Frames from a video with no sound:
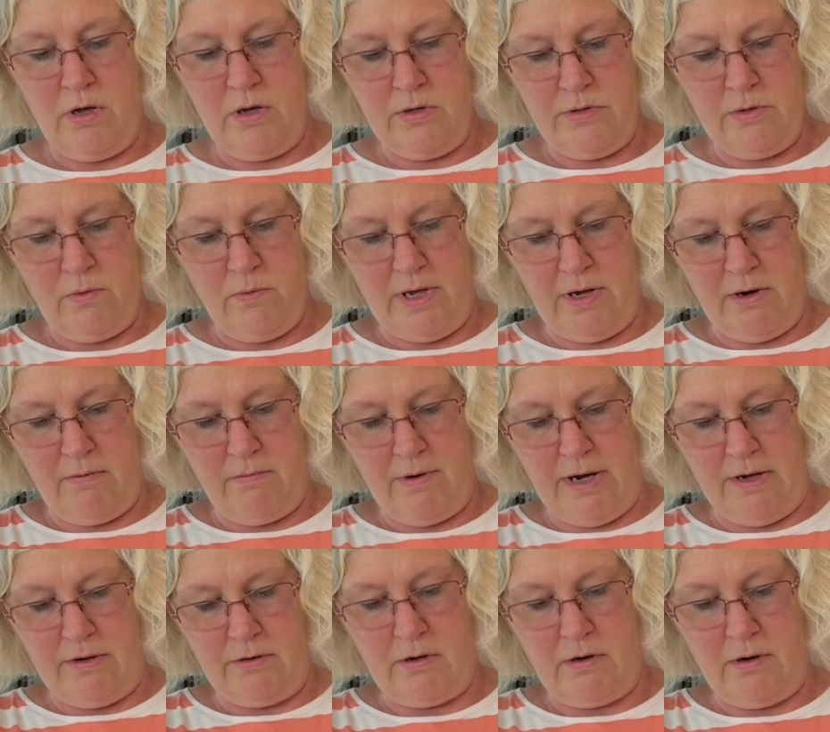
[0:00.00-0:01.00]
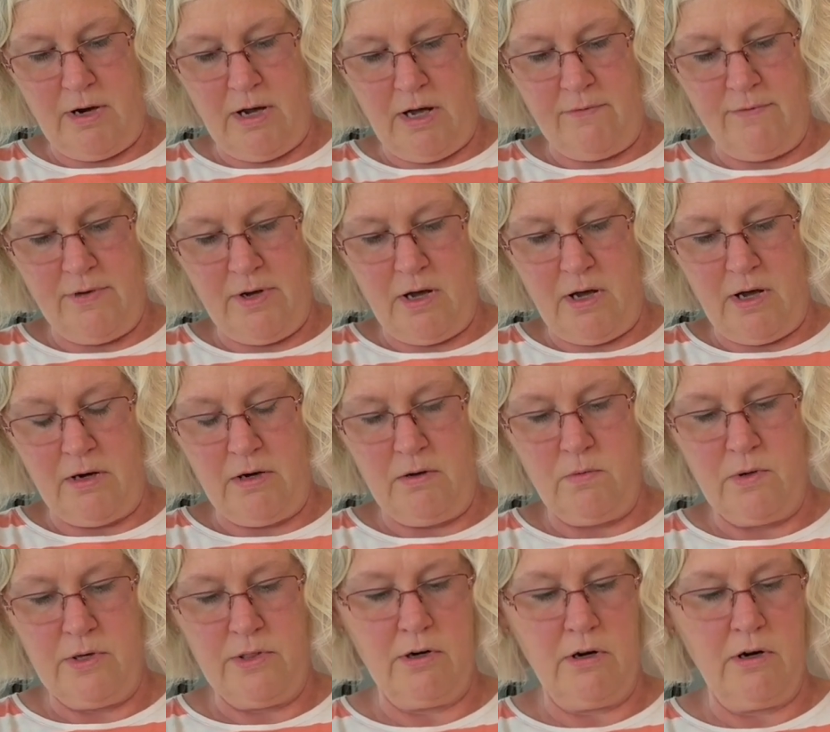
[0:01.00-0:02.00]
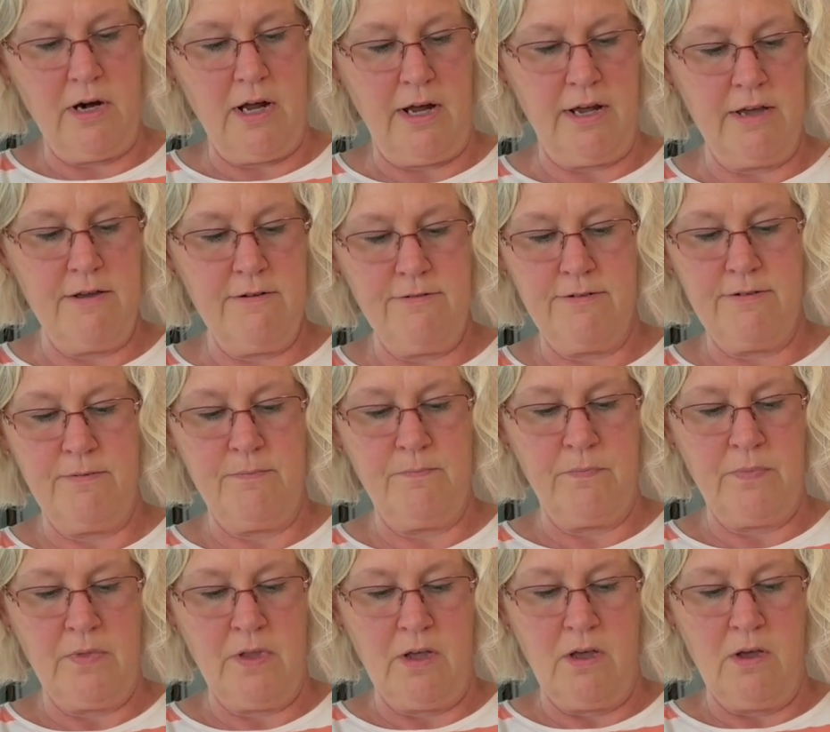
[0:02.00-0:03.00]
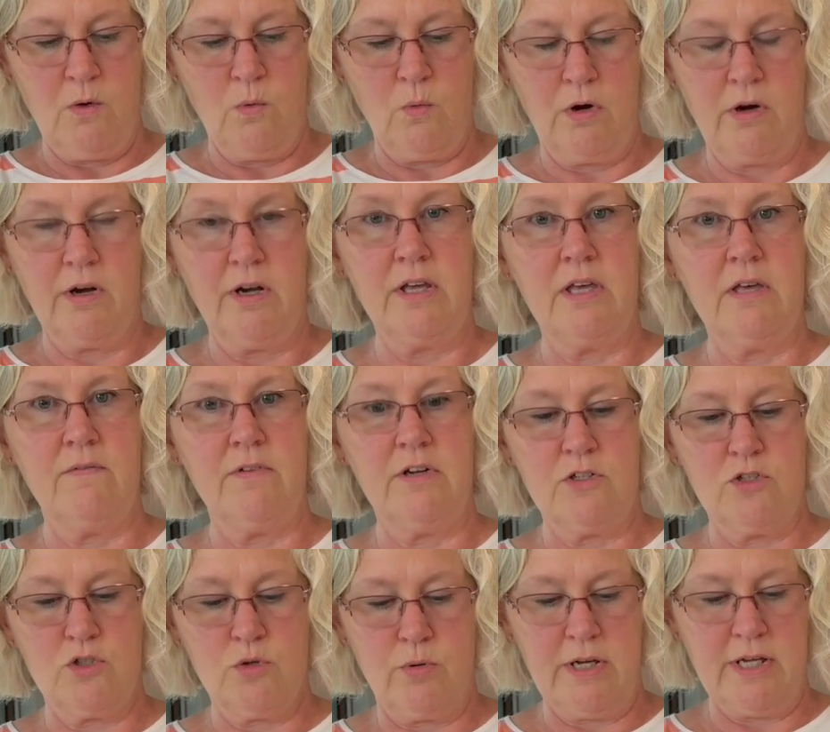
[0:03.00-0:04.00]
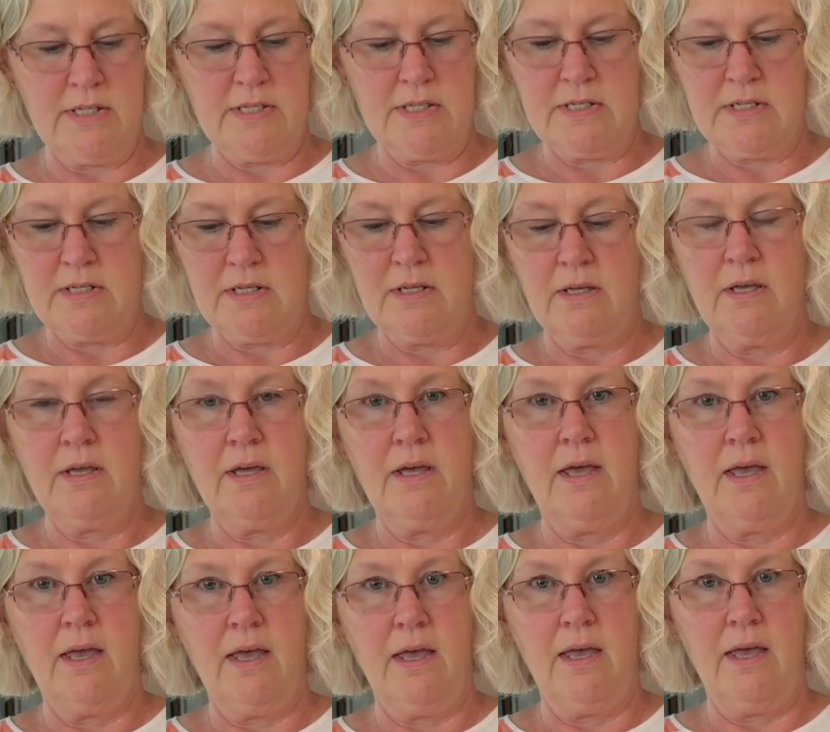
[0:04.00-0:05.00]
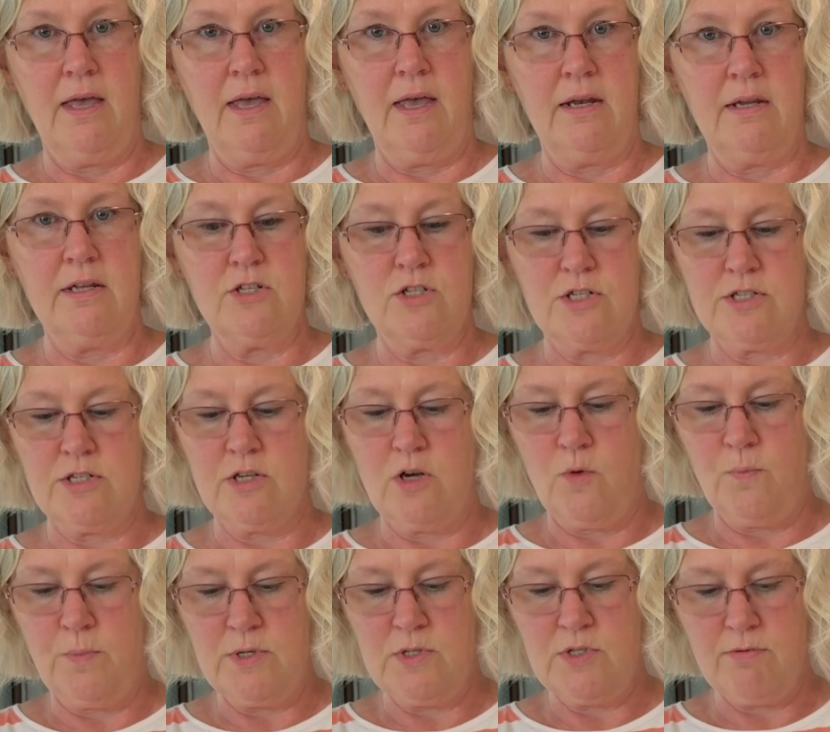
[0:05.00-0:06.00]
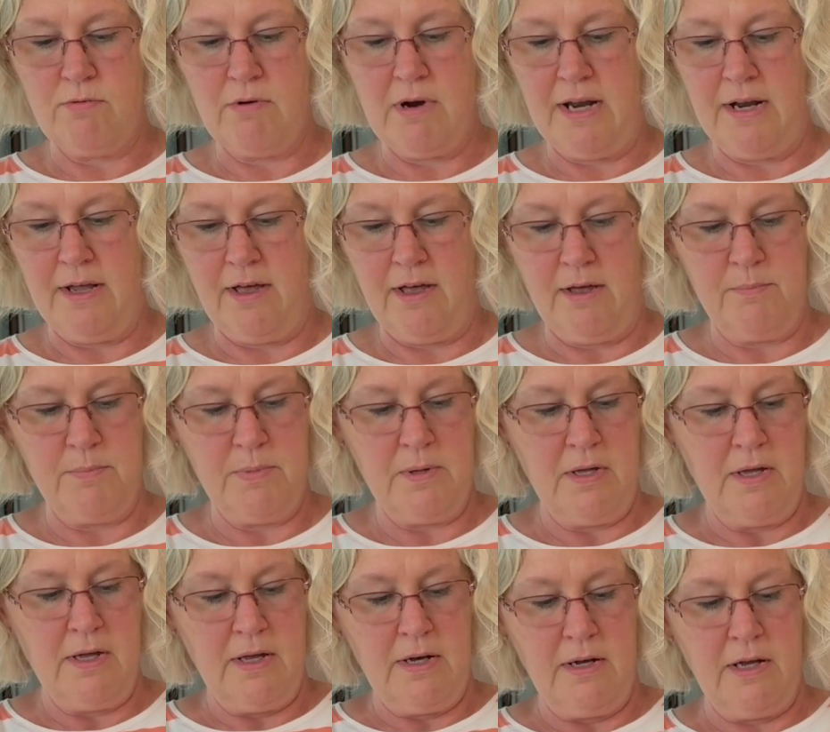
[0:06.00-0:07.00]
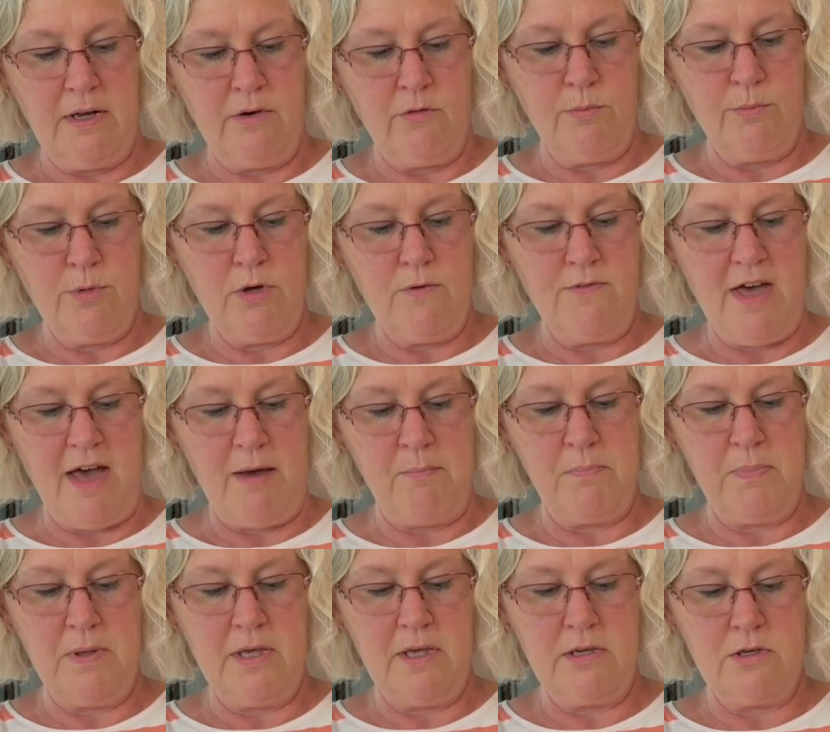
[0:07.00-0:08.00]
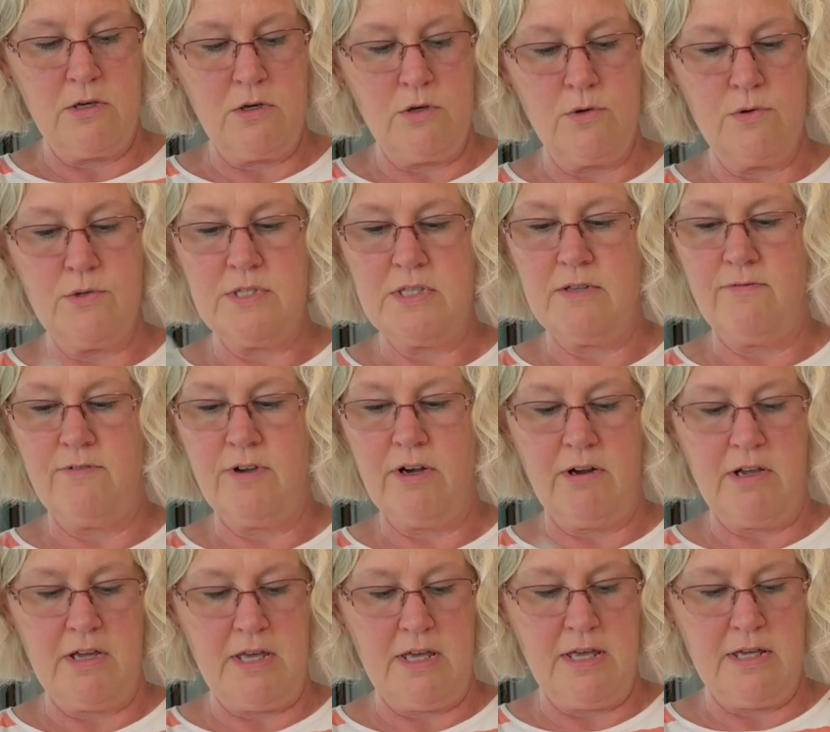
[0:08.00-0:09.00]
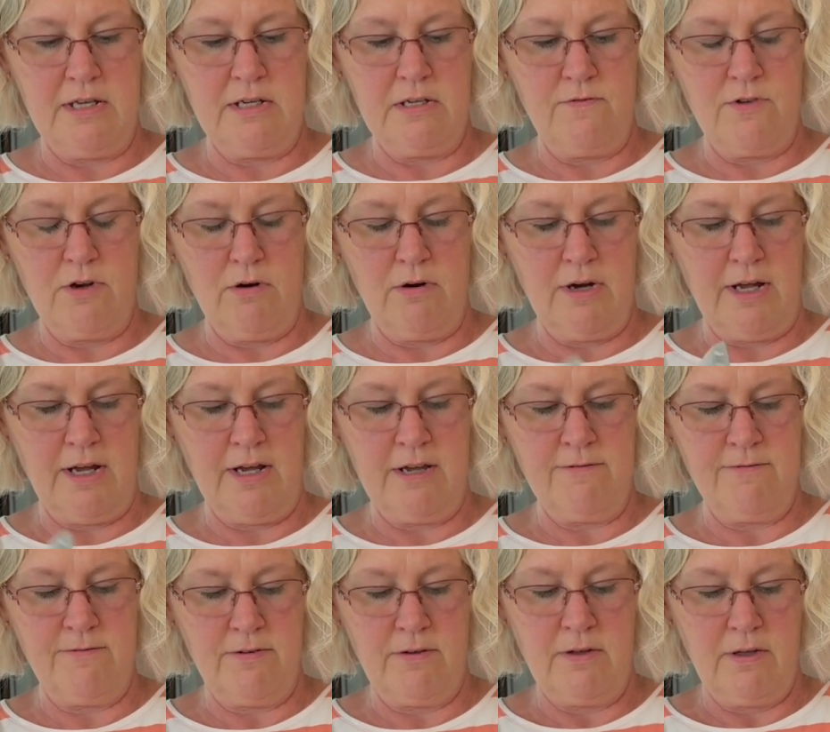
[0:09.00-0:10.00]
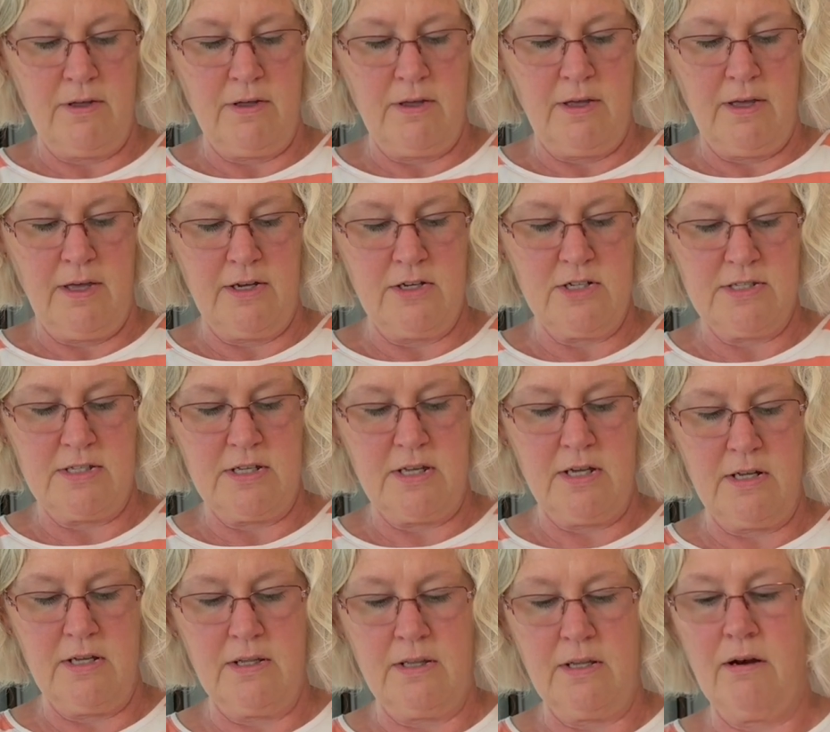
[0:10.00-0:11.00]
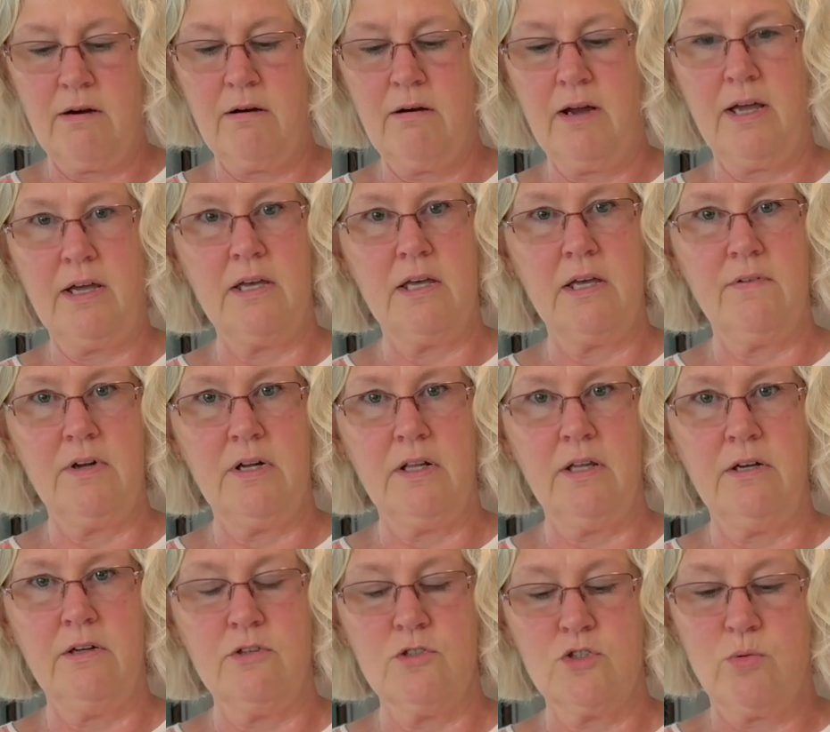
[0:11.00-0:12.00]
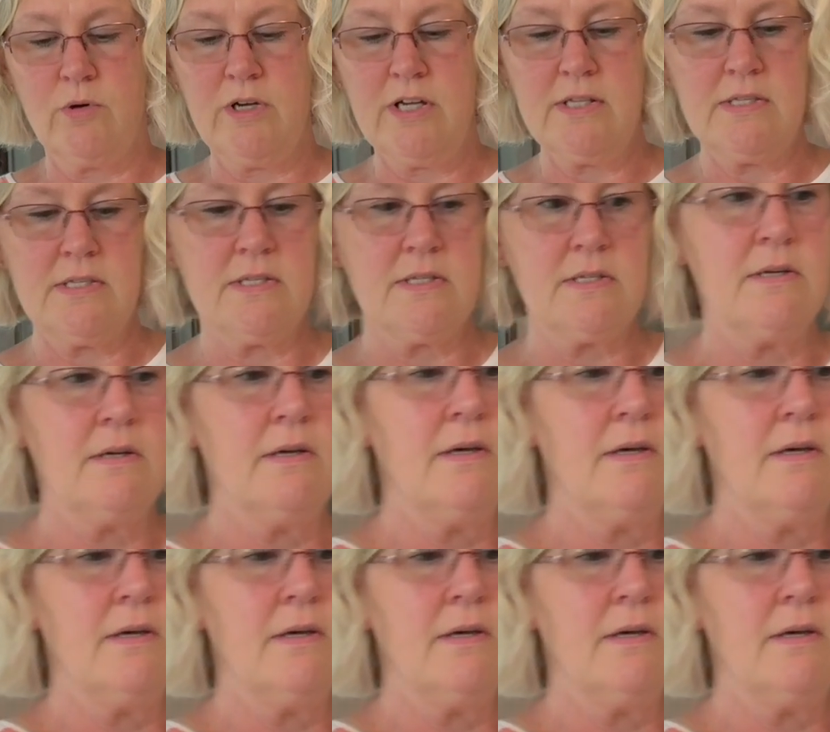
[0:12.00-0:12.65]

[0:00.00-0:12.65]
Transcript: all the way around our avocado with our knife. We're going to give it a twist and it just opens right up. Now to remove that pit, you use the very end of your knife and just get in there and give it a little twist,